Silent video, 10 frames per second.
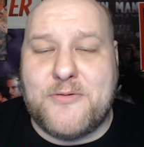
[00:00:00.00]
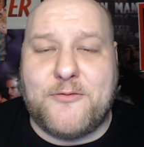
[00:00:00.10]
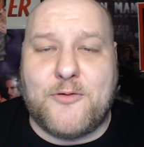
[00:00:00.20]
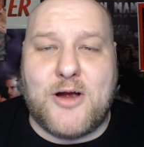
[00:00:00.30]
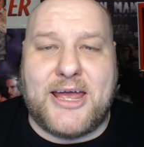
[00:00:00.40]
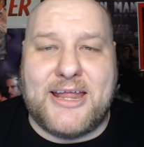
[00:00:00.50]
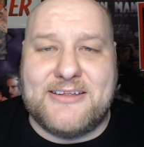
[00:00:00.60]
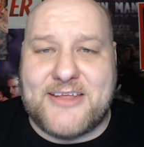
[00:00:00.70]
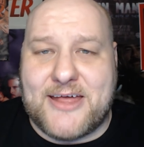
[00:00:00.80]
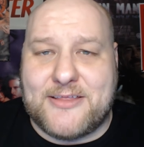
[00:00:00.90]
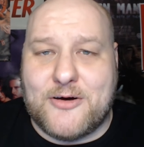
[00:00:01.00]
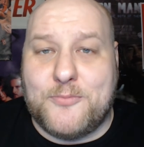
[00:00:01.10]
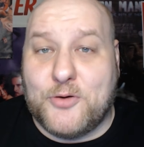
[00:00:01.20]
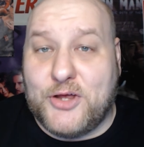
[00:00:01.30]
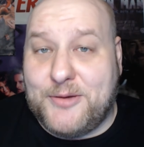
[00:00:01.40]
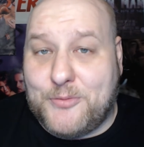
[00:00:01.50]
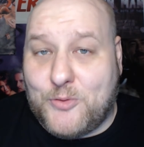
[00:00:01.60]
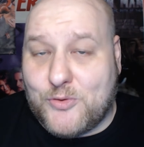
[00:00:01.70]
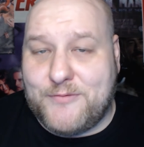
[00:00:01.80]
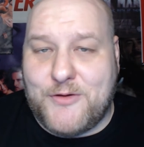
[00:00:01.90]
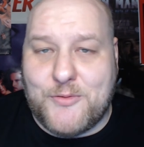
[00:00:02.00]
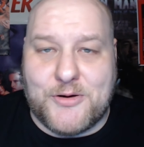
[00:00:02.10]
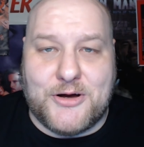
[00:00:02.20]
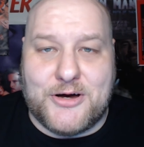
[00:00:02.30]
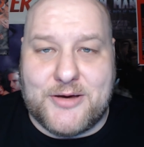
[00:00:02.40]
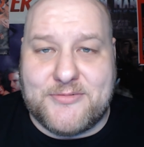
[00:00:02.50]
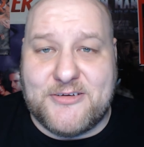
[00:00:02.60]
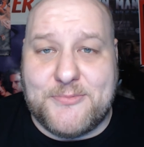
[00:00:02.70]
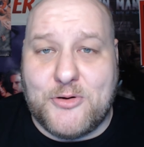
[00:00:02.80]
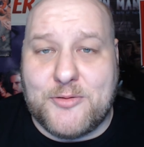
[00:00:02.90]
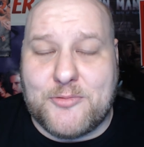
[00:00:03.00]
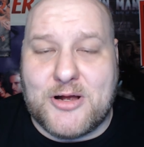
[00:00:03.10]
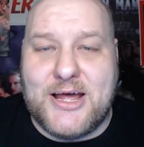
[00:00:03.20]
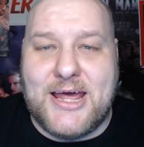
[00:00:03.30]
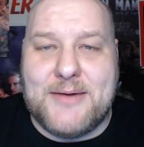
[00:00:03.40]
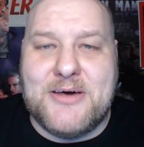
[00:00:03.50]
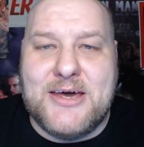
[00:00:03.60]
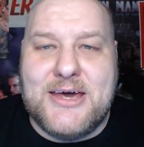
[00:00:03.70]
Before I get into that, though, pretty important, if you aren't caught up to the point where I am,